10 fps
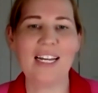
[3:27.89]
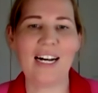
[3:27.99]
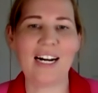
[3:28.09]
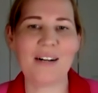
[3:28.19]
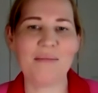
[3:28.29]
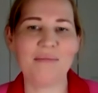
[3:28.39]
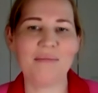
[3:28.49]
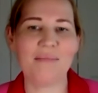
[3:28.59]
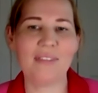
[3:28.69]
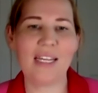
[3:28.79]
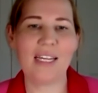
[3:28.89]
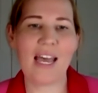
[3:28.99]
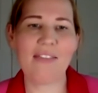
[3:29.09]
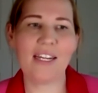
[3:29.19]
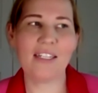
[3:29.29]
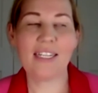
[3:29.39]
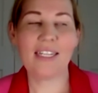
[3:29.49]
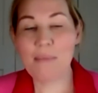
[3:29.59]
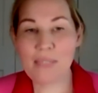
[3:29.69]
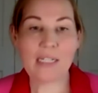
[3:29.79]
And then
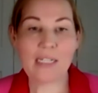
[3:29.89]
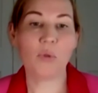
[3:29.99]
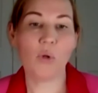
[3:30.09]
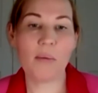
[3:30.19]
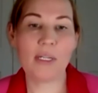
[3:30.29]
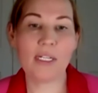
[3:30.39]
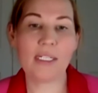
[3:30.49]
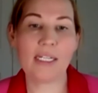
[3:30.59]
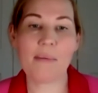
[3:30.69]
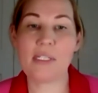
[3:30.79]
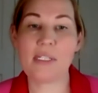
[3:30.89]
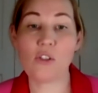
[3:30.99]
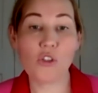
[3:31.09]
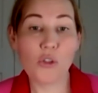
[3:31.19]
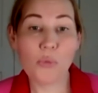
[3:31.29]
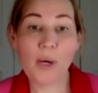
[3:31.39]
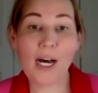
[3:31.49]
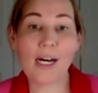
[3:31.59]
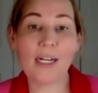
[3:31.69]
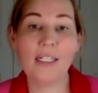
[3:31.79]
gaps in employment, gaps in
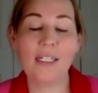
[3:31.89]
super,